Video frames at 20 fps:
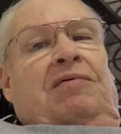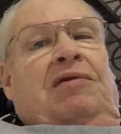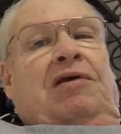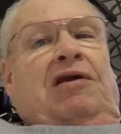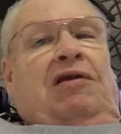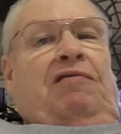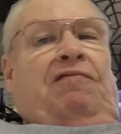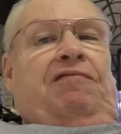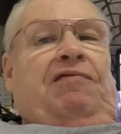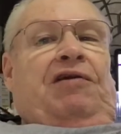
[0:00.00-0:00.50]

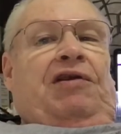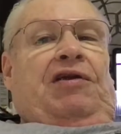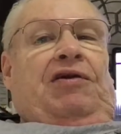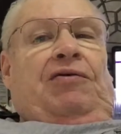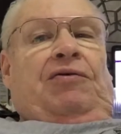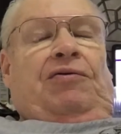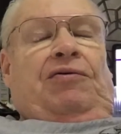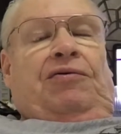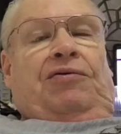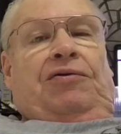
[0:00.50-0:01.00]
little
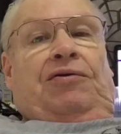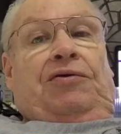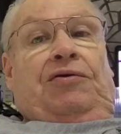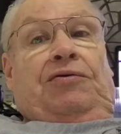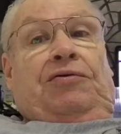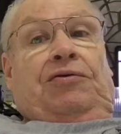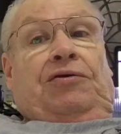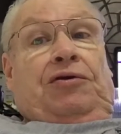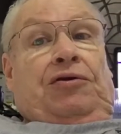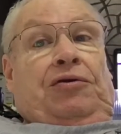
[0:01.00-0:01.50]
video on
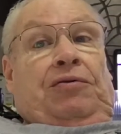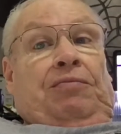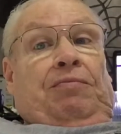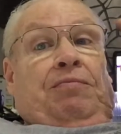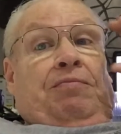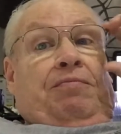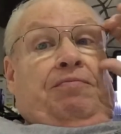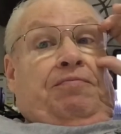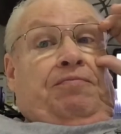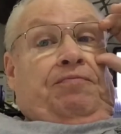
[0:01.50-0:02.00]

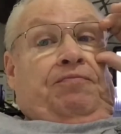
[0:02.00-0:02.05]
YouTube,